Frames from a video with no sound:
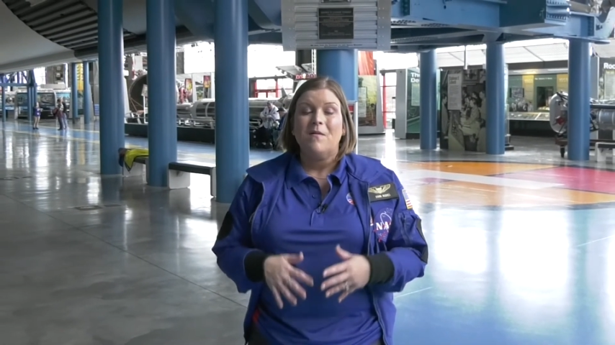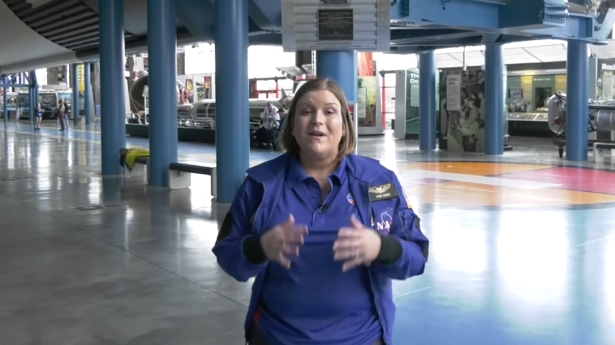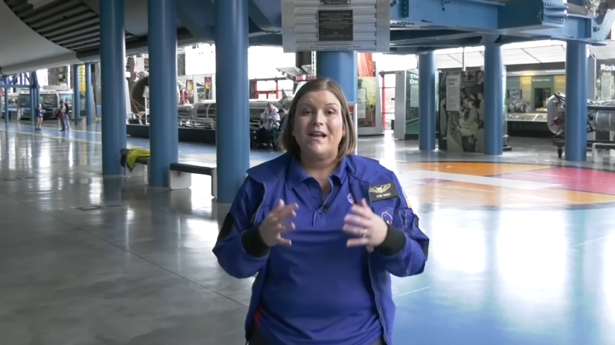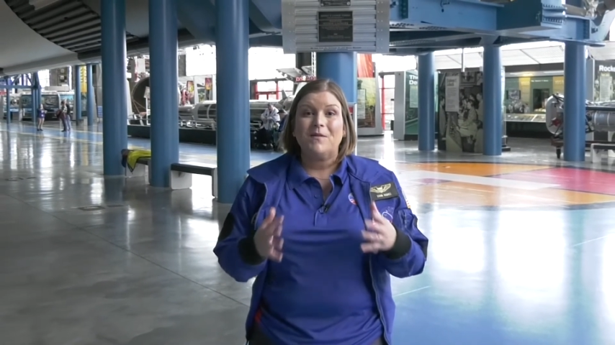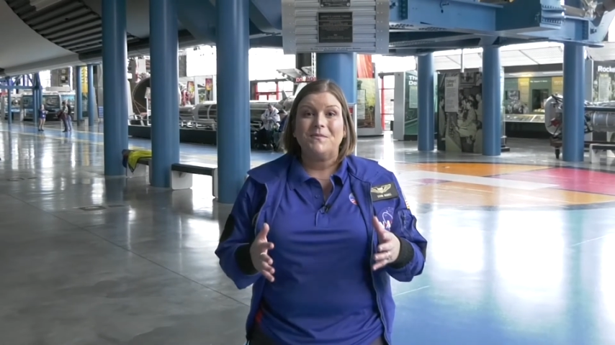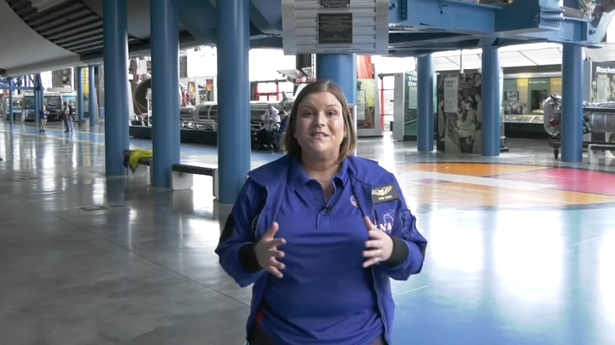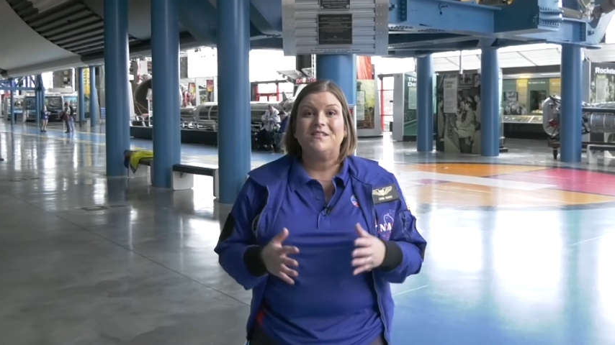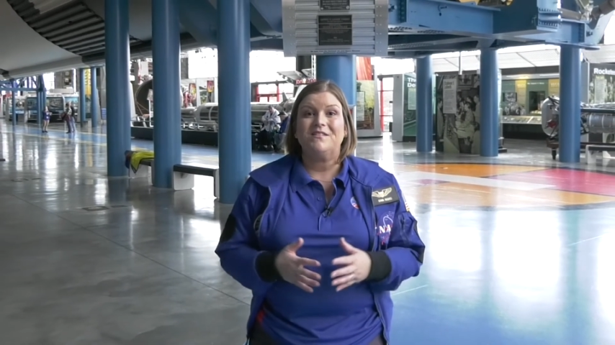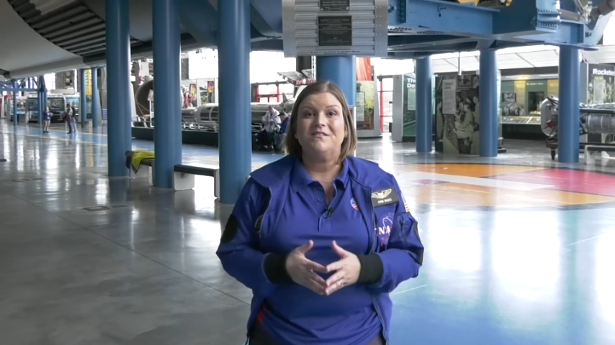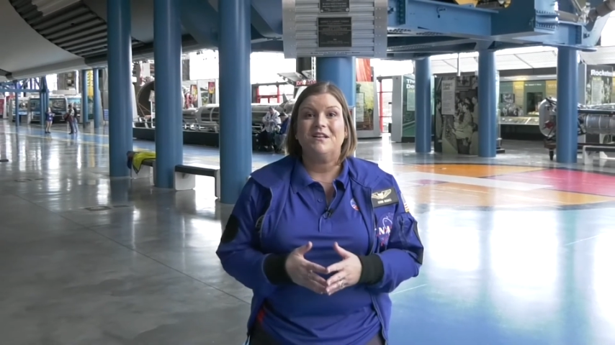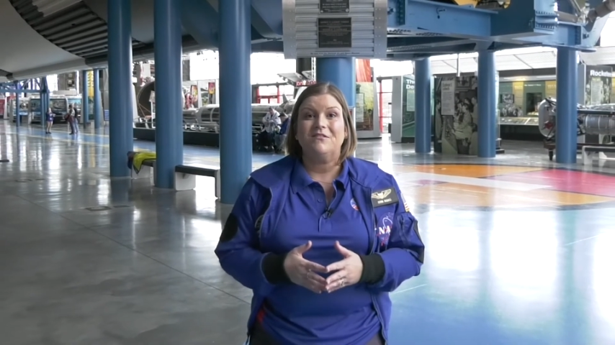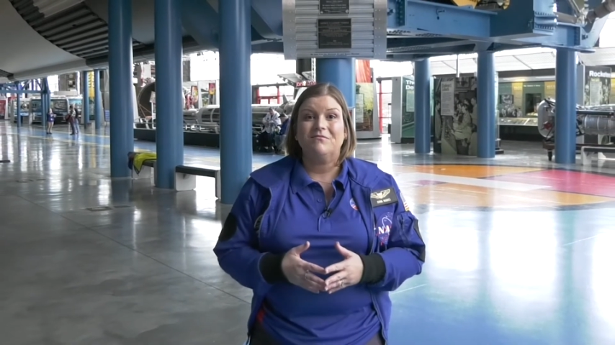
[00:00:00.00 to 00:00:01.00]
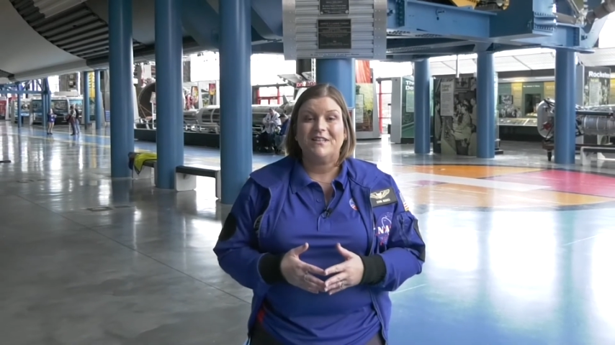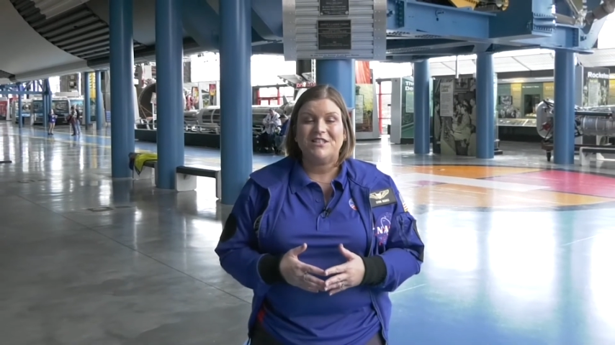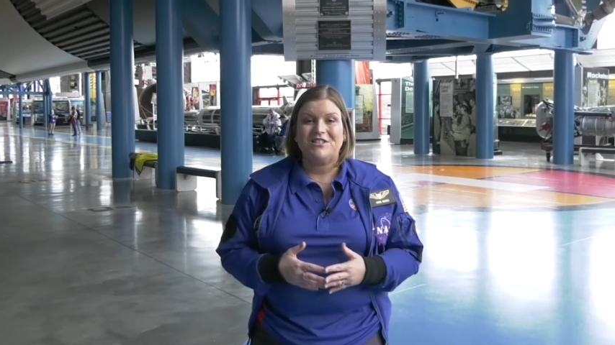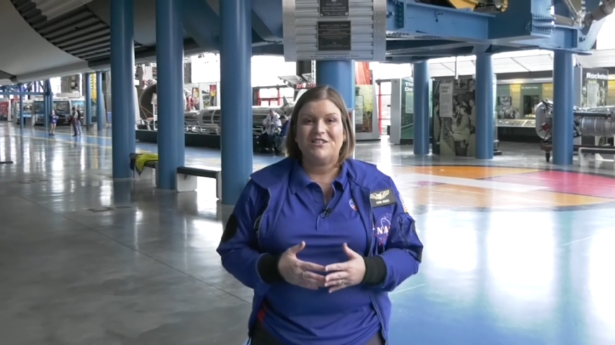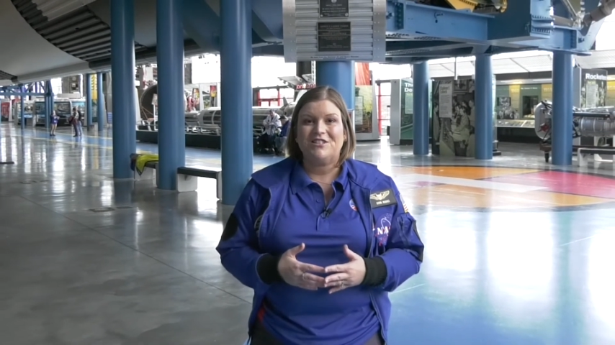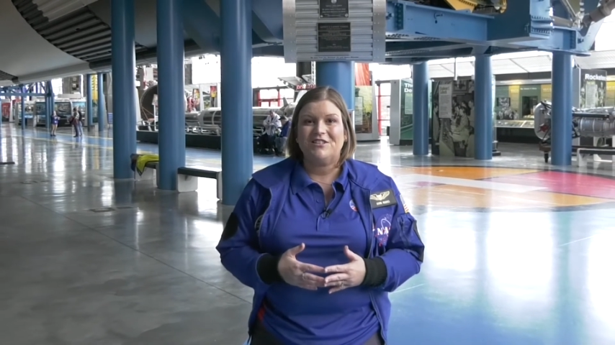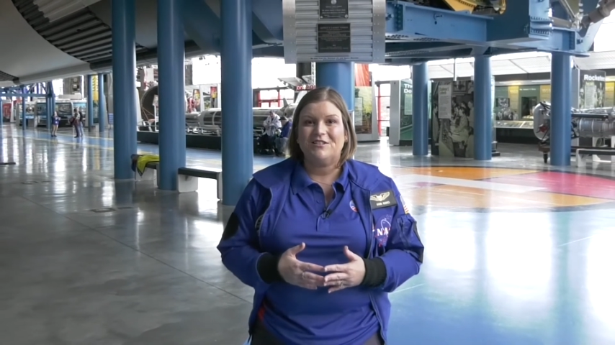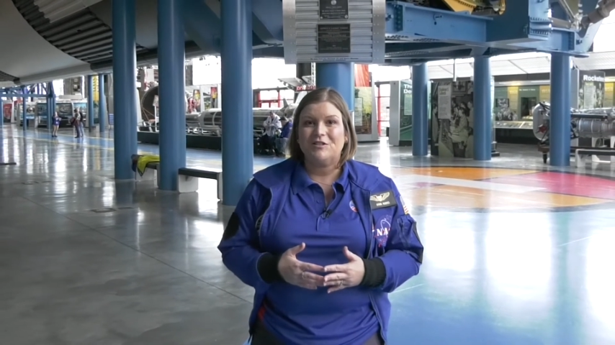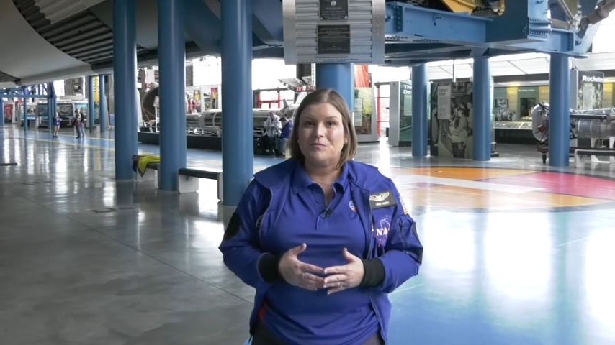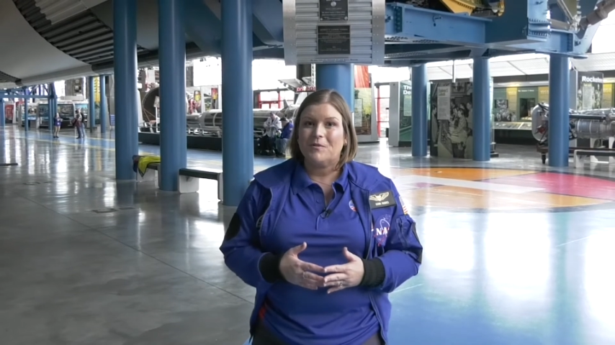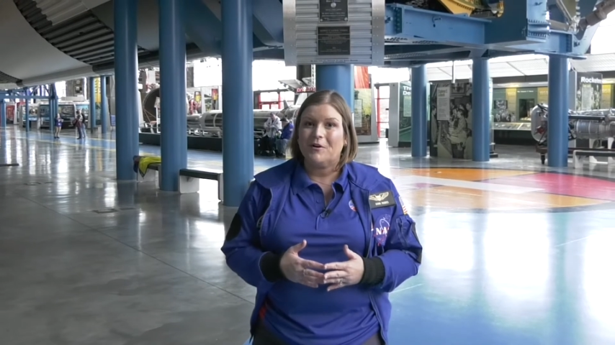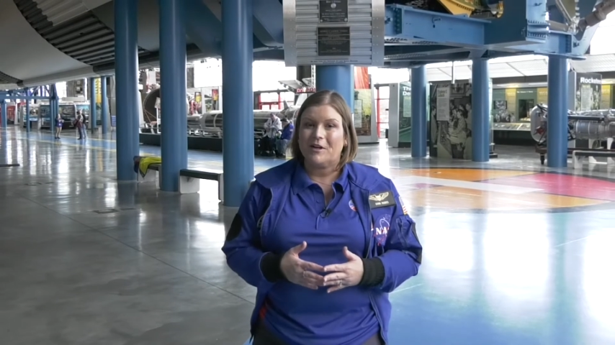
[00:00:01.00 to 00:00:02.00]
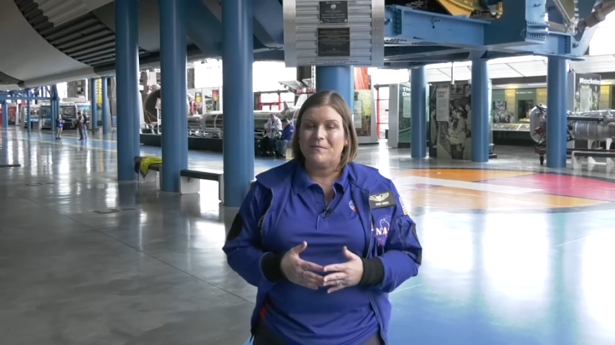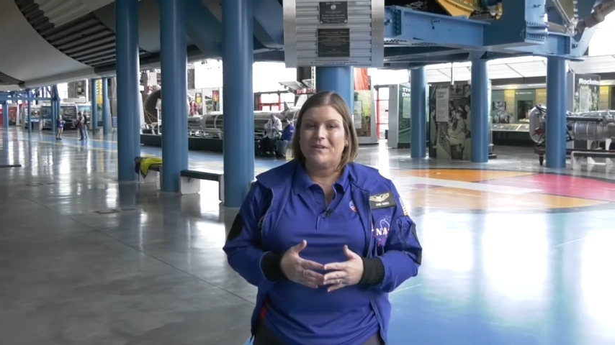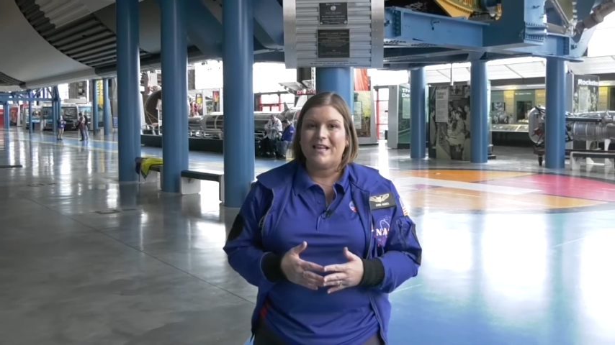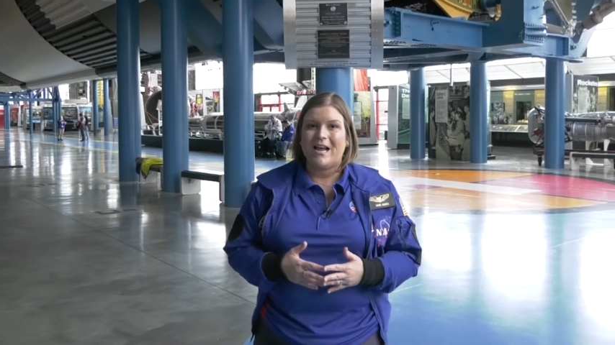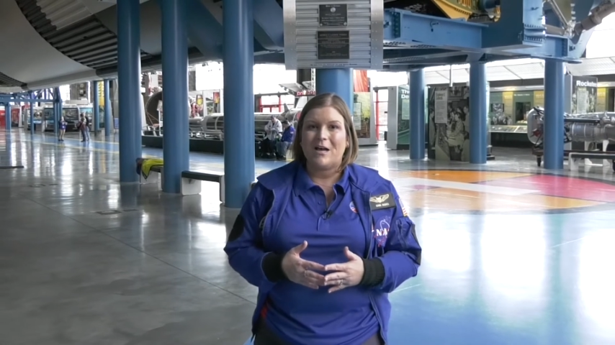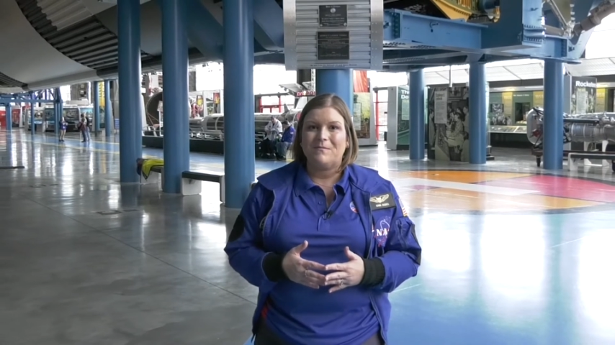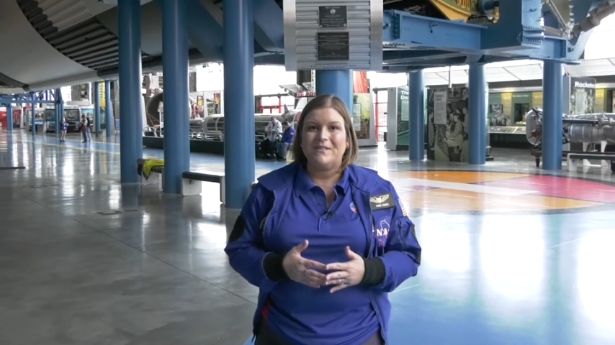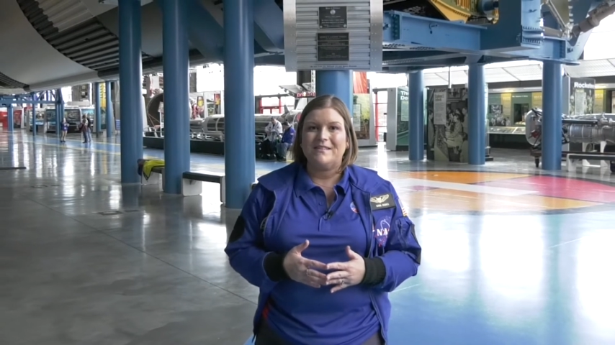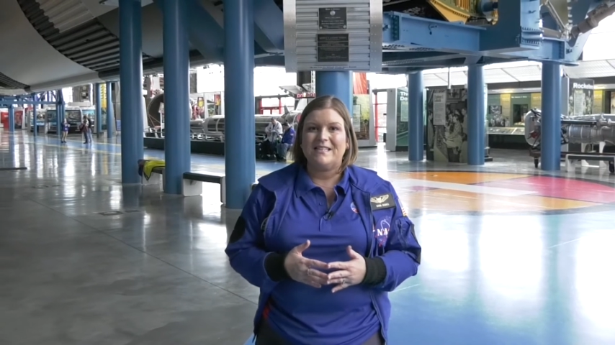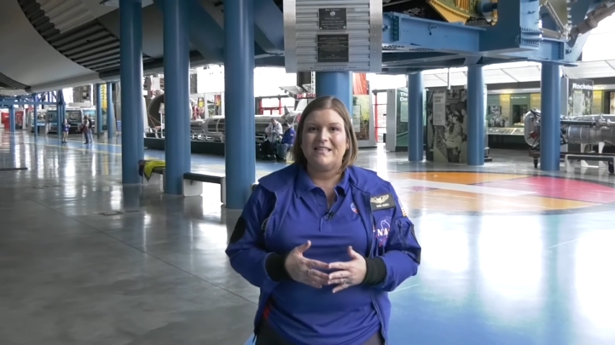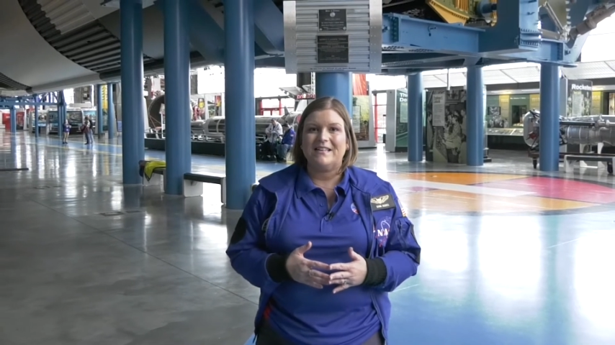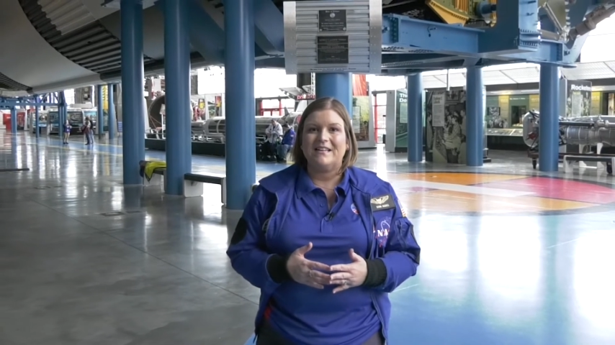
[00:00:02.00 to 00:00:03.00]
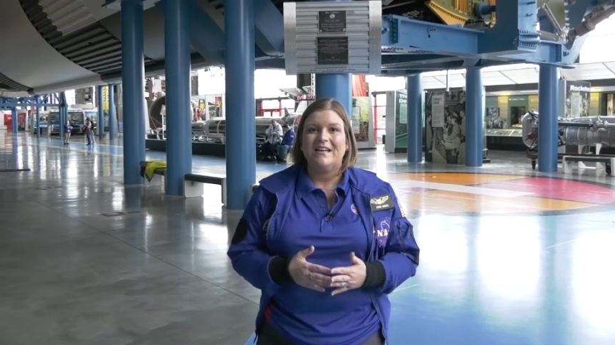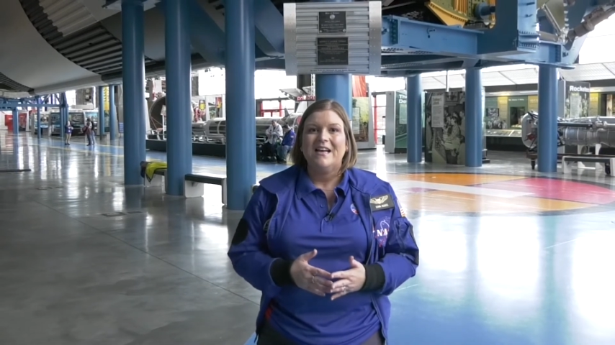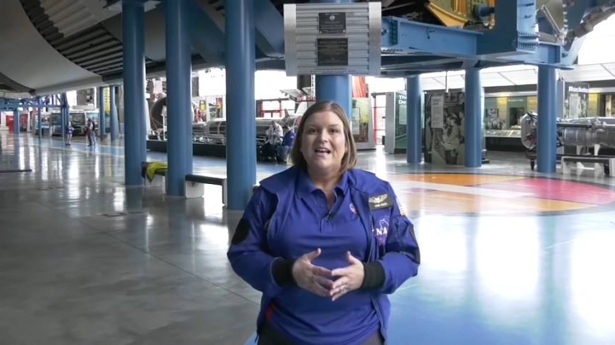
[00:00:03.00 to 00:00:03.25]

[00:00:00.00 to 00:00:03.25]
by helping to enrich the children's programming that happens here,